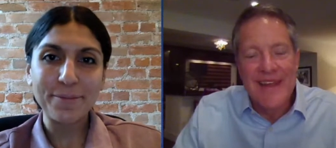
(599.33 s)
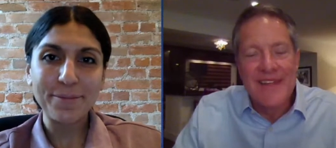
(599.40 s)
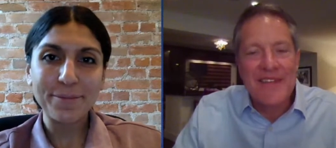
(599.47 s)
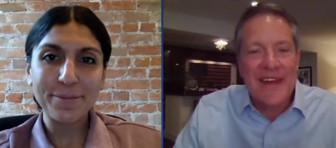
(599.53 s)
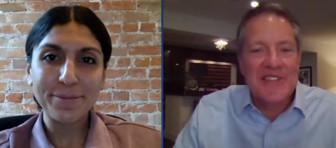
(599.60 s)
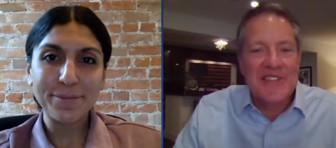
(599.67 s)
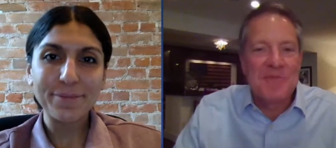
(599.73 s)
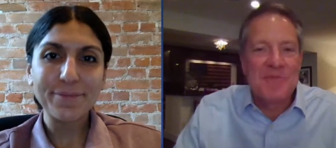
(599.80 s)
Speaker 1: Thanks
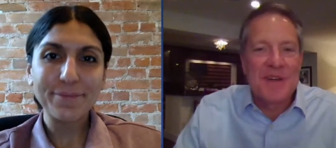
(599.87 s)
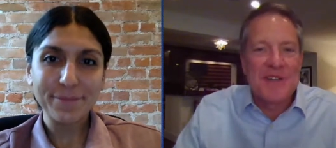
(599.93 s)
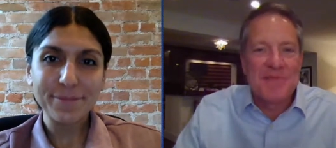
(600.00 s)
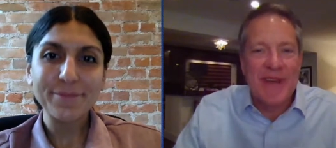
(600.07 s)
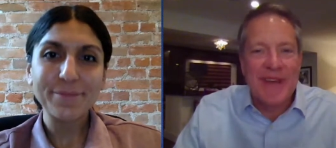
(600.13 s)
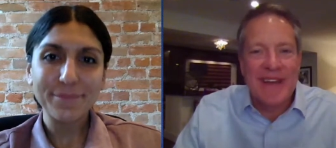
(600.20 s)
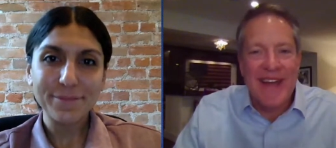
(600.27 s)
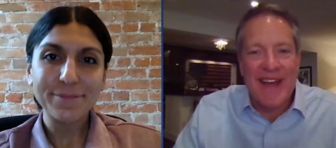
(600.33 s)
so much,
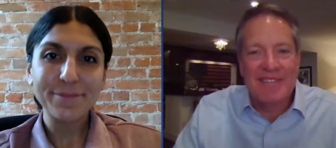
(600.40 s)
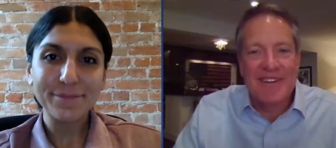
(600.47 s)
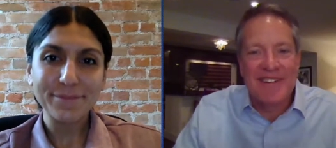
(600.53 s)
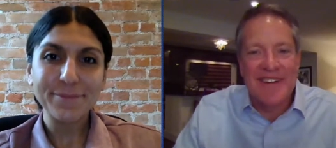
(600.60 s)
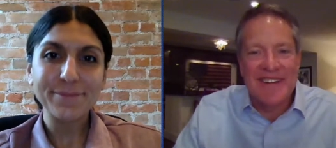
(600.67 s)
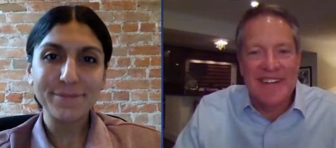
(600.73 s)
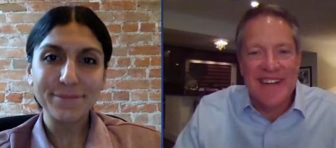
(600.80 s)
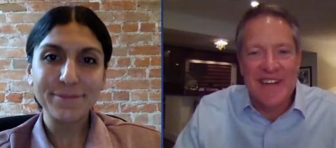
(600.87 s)
Amanda. Have a great
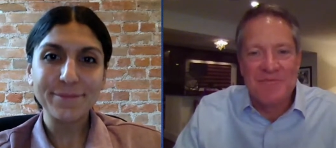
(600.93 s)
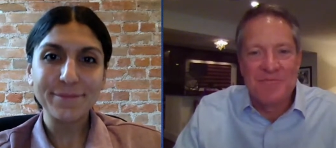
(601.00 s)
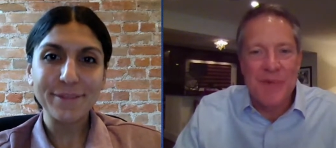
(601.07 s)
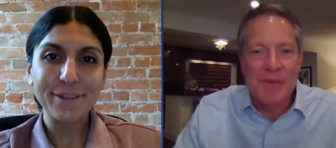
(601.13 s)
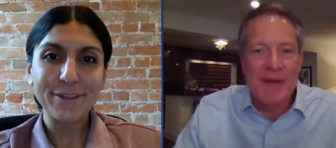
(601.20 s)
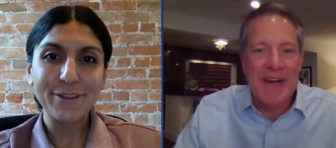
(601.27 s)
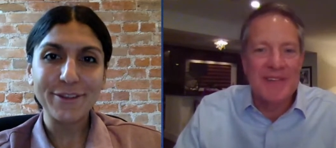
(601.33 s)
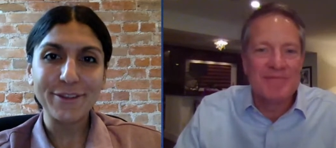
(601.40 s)
day.
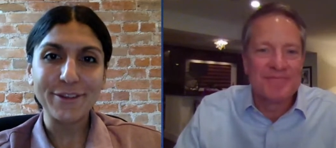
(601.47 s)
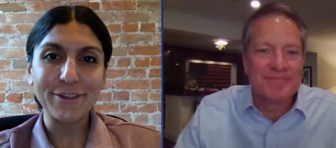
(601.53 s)
Bye-bye.